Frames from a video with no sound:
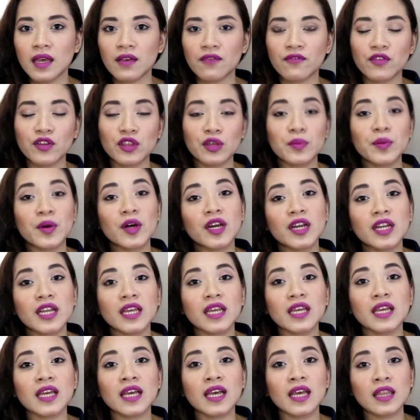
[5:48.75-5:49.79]
the
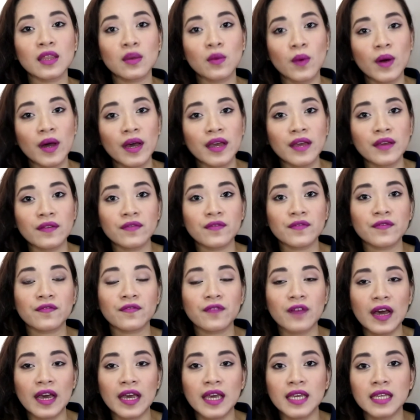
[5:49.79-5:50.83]
party, and the wife
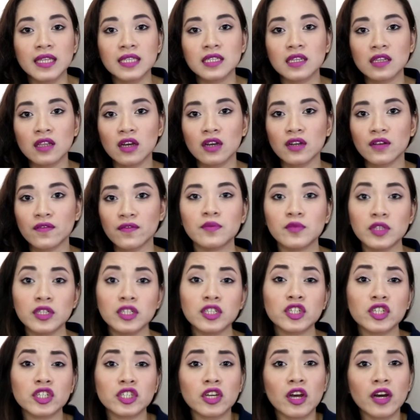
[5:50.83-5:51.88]
finds a lot of
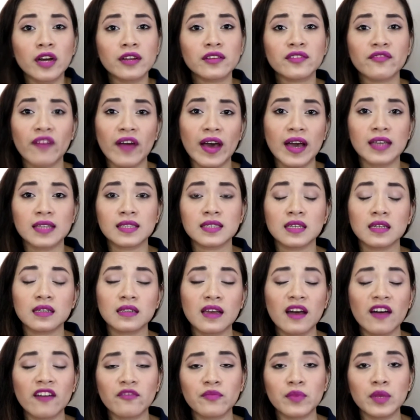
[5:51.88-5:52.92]
religious artifacts that
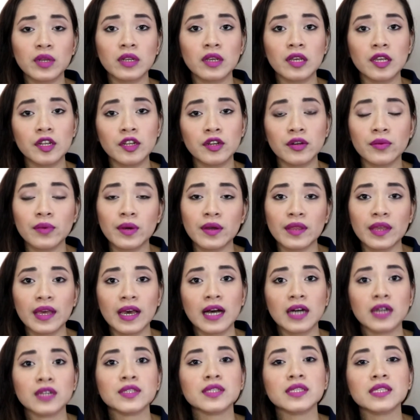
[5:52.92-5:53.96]
have been hidden around the
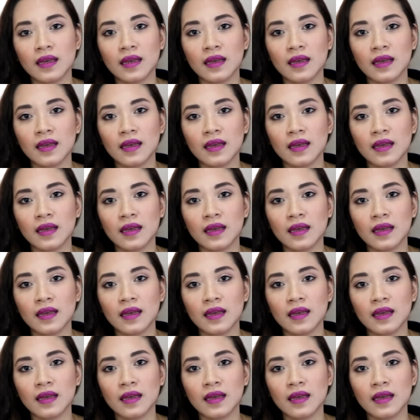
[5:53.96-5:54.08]
house.